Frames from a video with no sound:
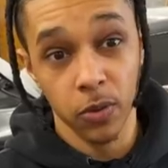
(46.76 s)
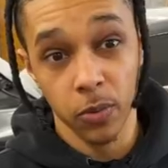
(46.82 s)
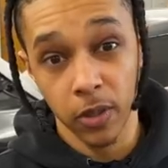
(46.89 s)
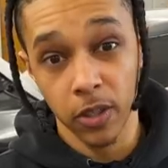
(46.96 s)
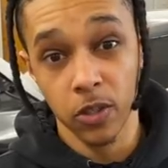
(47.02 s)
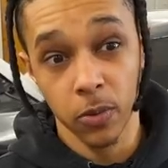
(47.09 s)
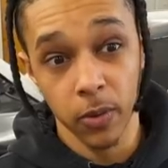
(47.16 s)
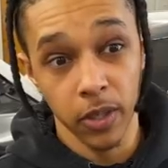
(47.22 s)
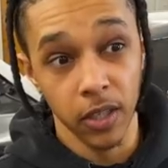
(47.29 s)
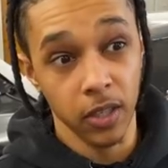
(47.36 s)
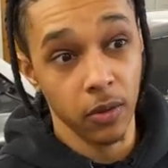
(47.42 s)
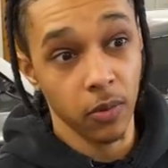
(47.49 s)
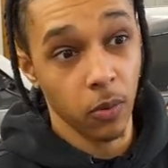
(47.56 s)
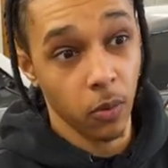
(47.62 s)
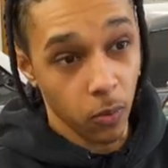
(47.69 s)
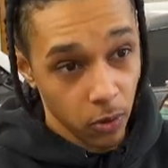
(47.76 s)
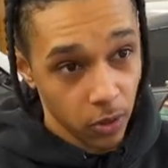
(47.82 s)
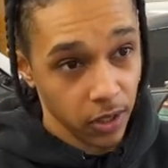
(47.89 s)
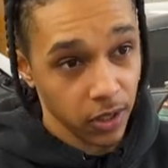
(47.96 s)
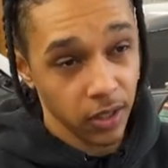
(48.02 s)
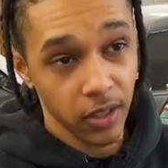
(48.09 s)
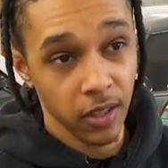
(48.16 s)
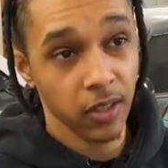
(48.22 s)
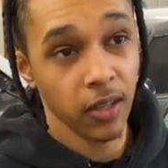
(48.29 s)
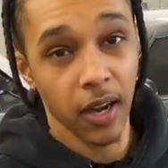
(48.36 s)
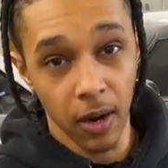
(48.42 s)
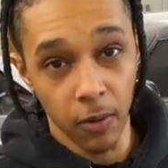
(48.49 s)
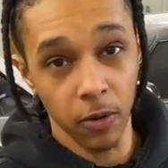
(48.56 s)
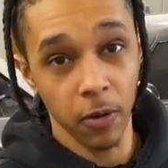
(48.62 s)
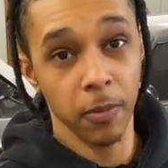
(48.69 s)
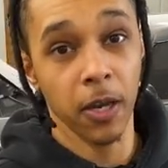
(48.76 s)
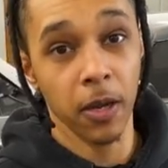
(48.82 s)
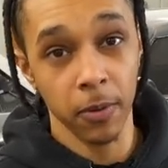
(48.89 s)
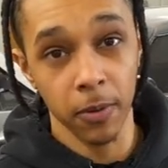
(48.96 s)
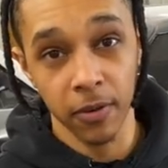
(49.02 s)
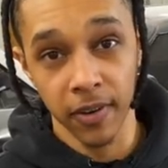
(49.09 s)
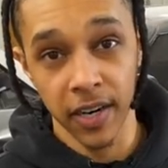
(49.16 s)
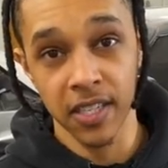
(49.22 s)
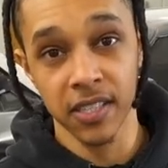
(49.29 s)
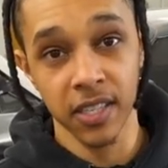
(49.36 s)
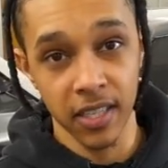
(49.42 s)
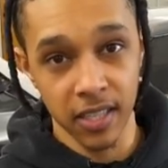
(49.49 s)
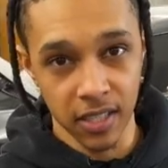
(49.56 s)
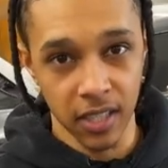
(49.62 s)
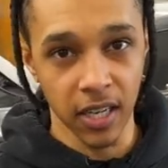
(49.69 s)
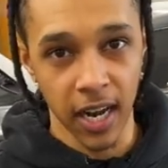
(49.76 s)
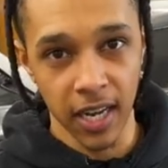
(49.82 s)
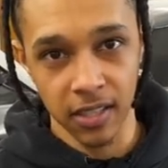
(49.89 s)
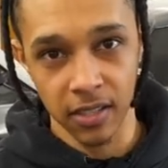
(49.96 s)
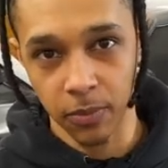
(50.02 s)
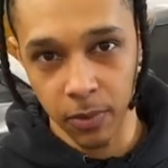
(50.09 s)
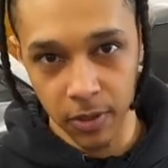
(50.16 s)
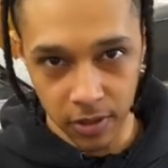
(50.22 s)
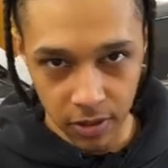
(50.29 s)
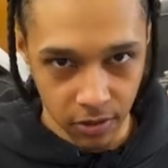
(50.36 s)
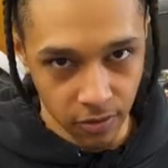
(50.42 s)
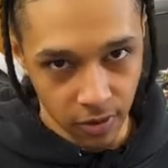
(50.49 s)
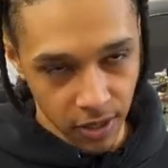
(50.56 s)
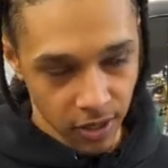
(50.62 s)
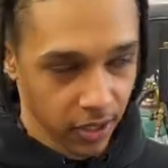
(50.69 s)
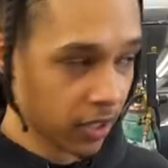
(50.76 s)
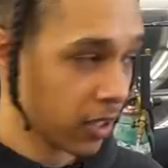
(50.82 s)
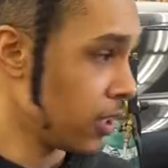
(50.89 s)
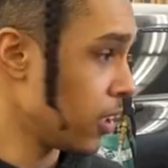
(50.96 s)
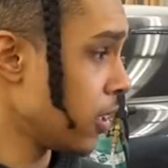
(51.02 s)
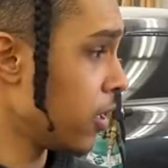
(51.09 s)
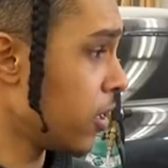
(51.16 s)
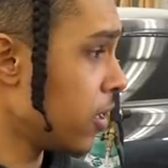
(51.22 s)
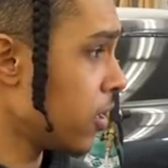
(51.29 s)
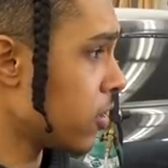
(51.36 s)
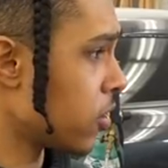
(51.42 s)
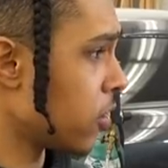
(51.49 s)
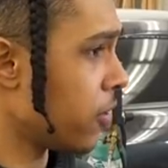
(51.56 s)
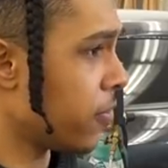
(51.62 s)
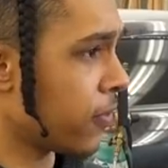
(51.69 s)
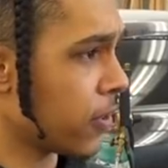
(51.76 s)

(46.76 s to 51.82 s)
twenty twenty-one. I want to be able to race against the Datsun once it's running. So the